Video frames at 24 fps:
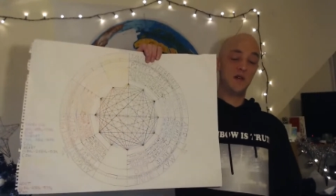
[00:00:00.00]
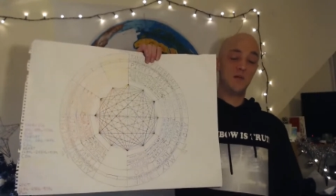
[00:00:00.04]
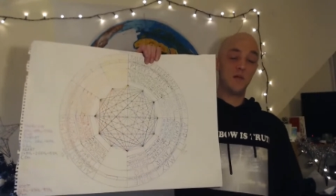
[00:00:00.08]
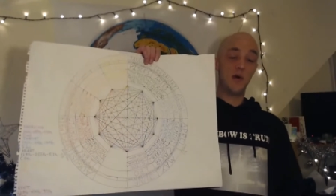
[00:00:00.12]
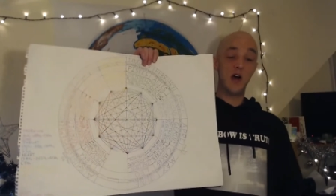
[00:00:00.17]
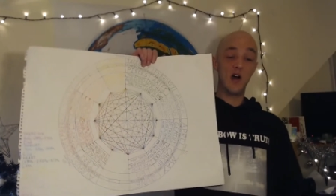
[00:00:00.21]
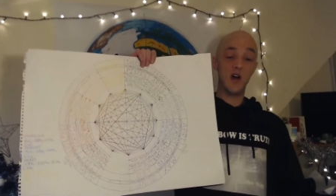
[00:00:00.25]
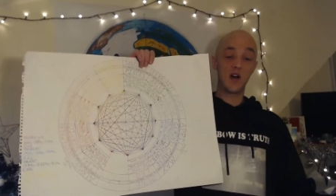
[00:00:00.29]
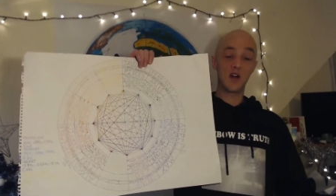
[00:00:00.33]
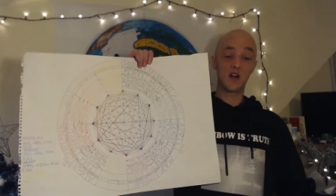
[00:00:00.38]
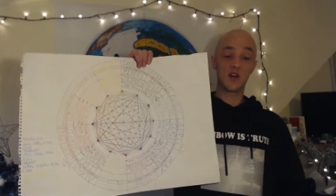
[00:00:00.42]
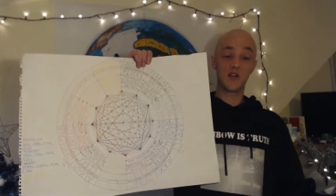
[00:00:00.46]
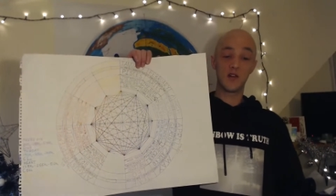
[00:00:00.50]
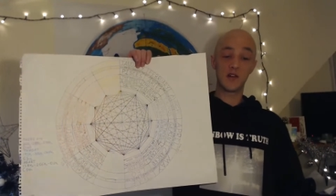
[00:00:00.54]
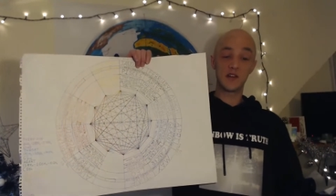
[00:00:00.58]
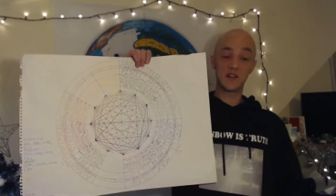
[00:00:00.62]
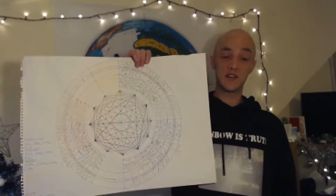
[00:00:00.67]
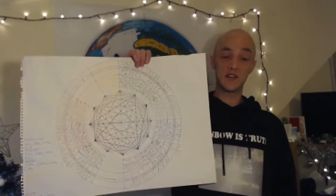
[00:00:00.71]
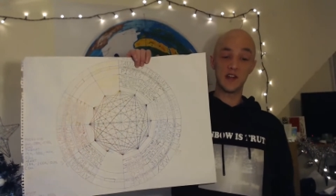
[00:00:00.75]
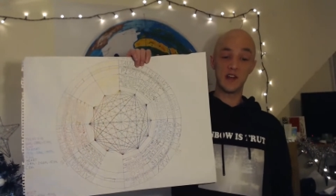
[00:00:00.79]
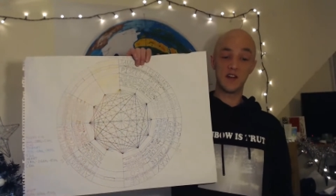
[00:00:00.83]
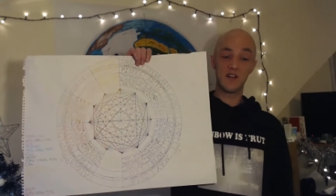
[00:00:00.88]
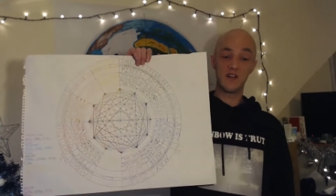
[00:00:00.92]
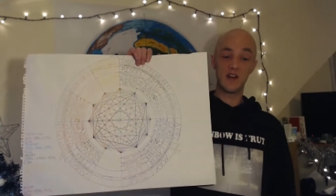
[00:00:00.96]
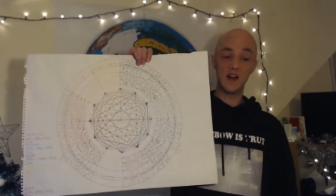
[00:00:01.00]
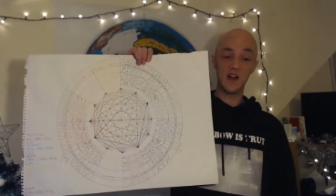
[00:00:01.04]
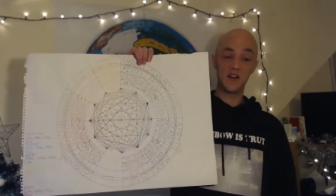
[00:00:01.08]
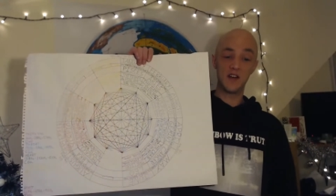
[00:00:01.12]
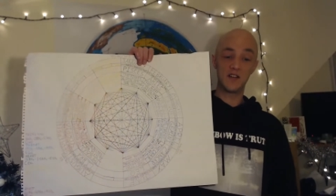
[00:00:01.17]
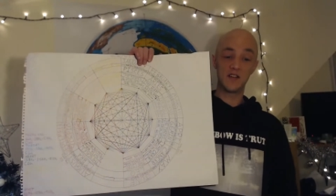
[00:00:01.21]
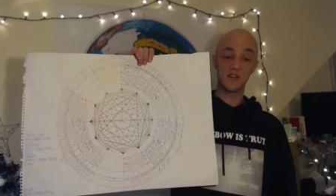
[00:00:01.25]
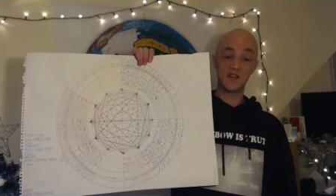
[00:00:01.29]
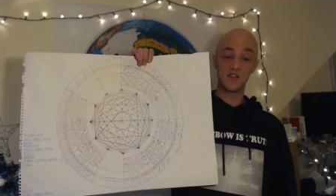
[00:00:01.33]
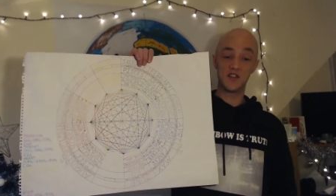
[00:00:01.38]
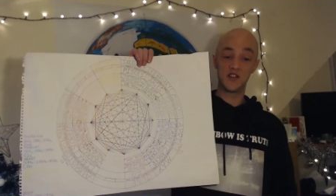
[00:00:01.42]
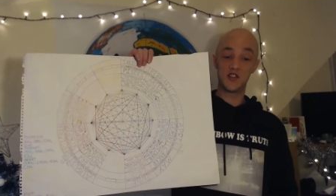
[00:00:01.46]
particle accelerator
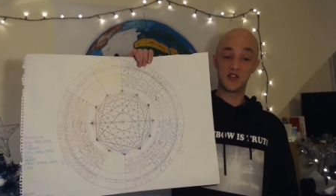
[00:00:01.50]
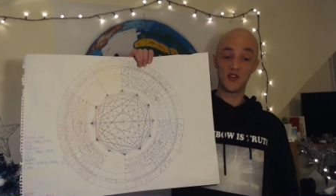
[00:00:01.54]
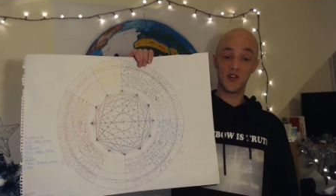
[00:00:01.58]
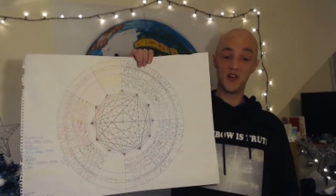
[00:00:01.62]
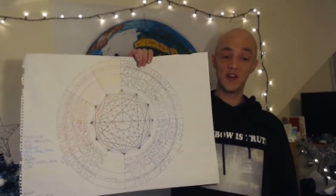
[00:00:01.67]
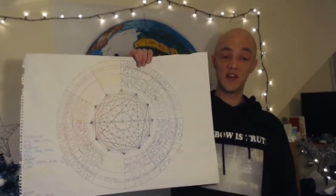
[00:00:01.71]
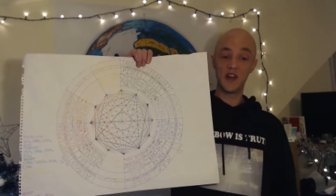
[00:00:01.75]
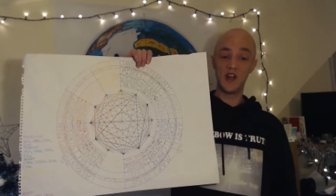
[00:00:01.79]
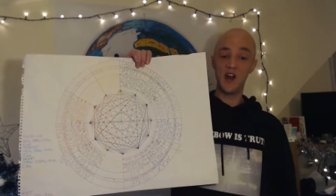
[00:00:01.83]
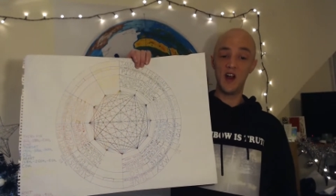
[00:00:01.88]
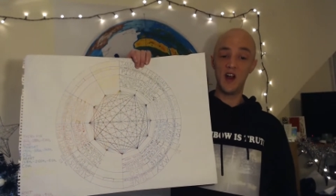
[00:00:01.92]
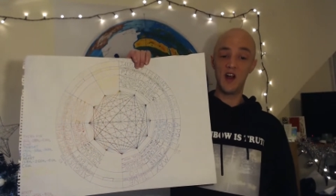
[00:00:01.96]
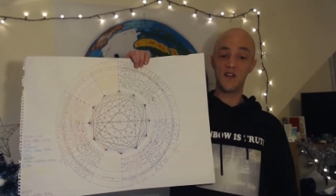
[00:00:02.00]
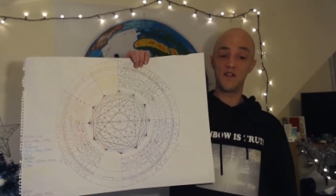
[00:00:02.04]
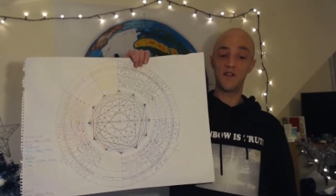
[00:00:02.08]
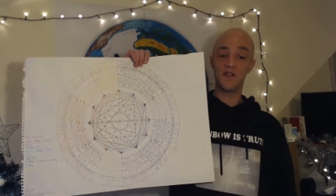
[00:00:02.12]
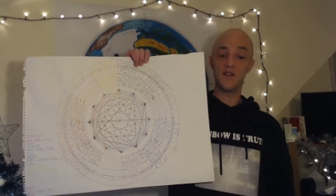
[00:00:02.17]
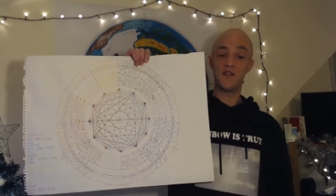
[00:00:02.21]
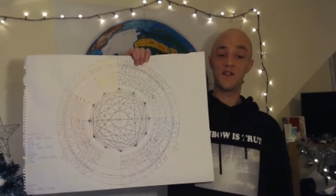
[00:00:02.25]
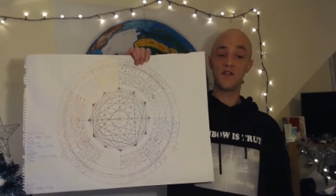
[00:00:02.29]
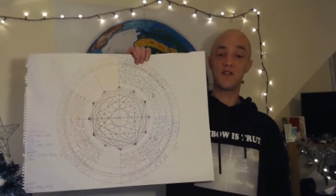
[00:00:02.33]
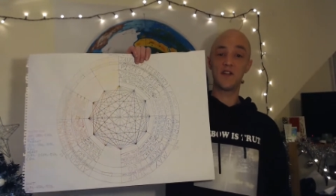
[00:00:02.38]
to destroy the Earth